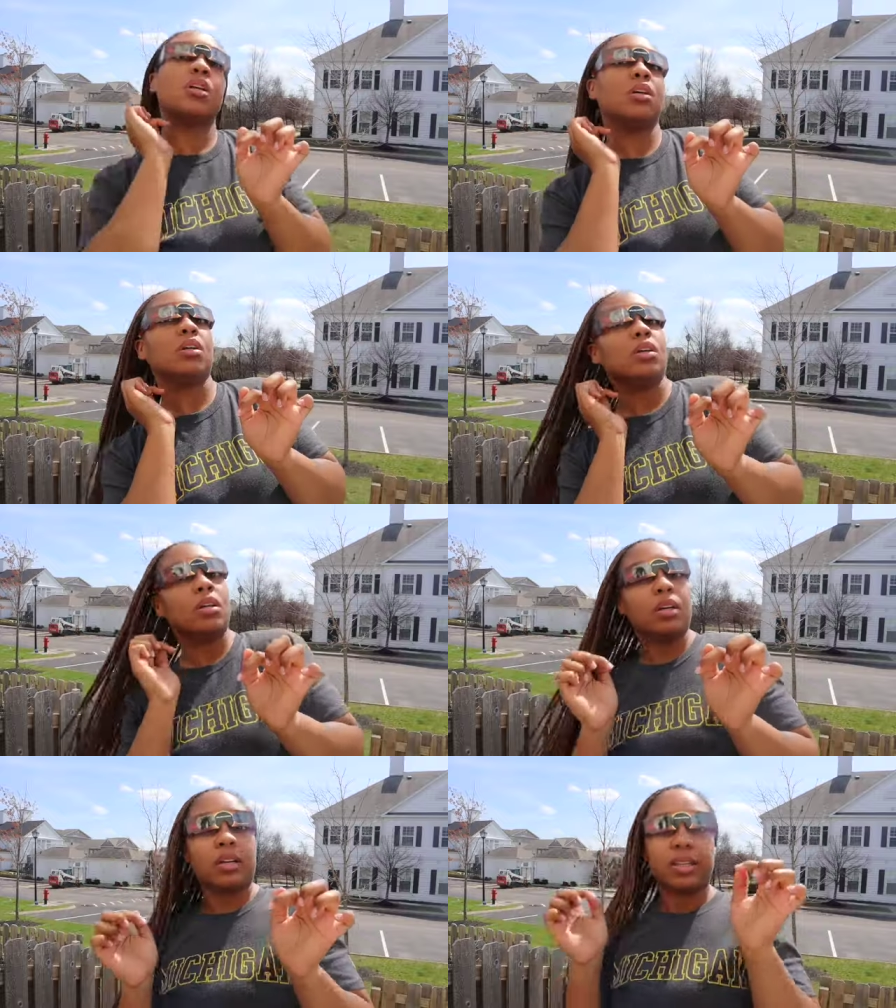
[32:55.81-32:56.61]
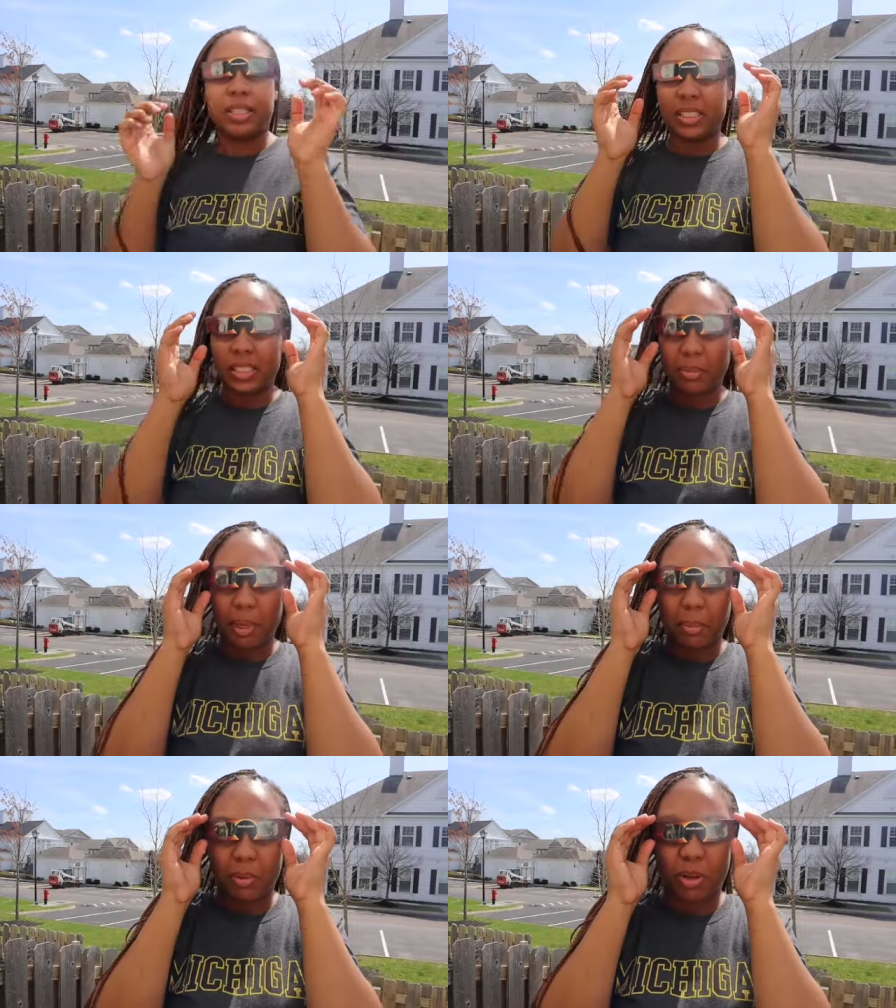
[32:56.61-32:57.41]
Oh, no, this is
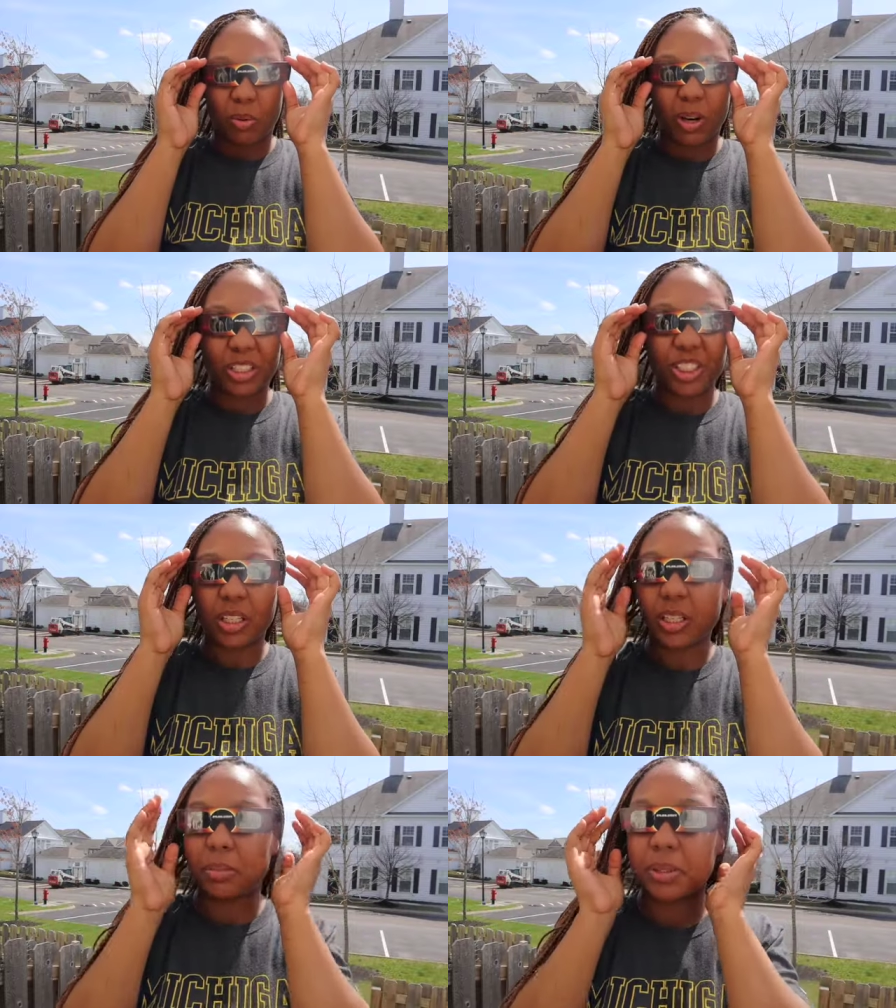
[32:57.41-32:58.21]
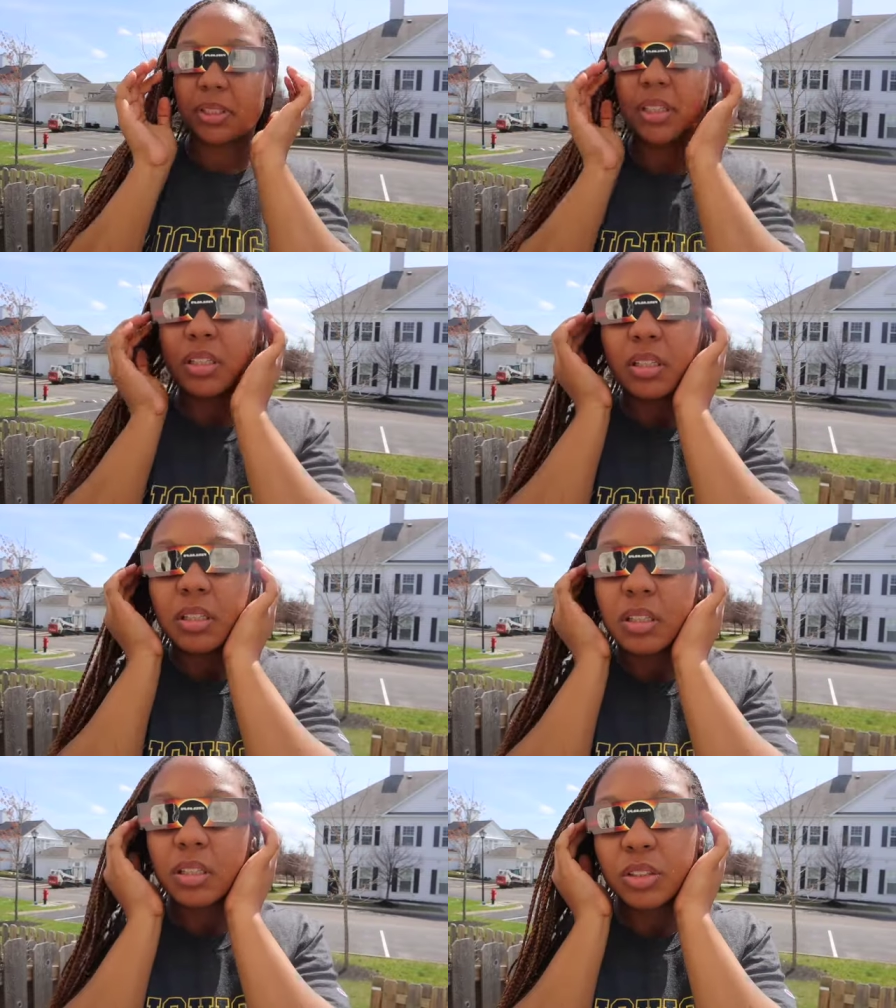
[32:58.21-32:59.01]
making me want to watch Eclipse.
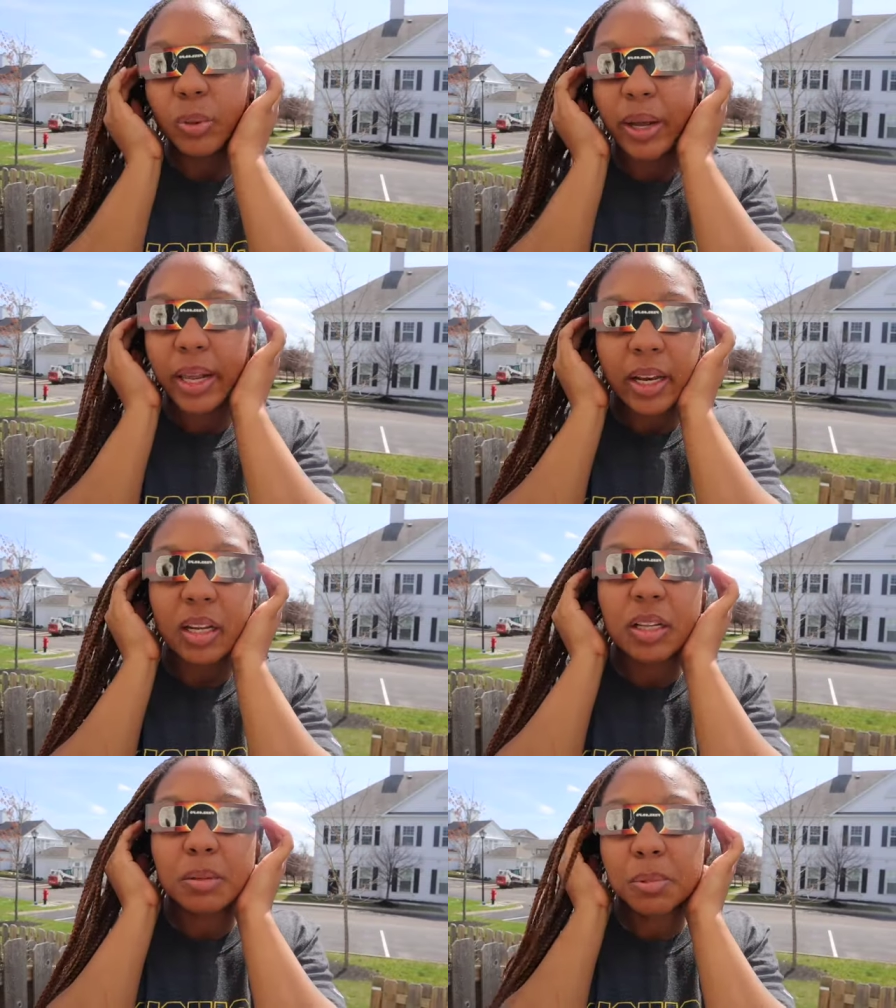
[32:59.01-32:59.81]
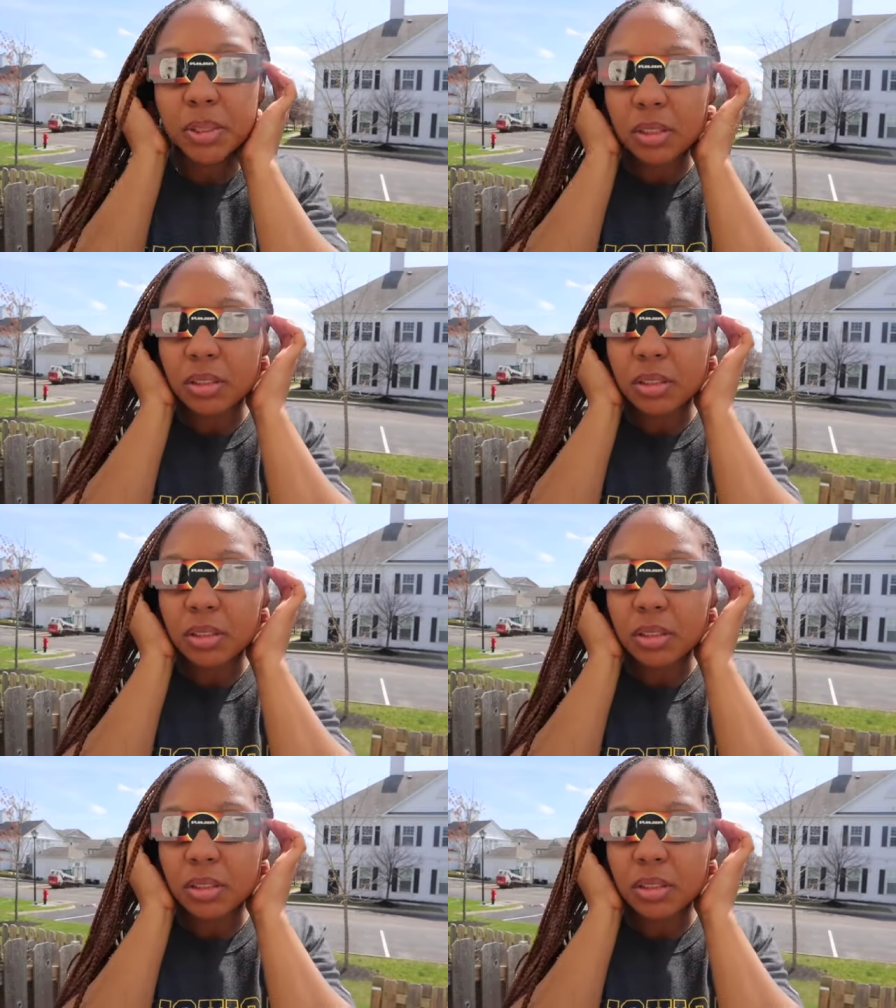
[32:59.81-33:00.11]
Twilight Eclipse.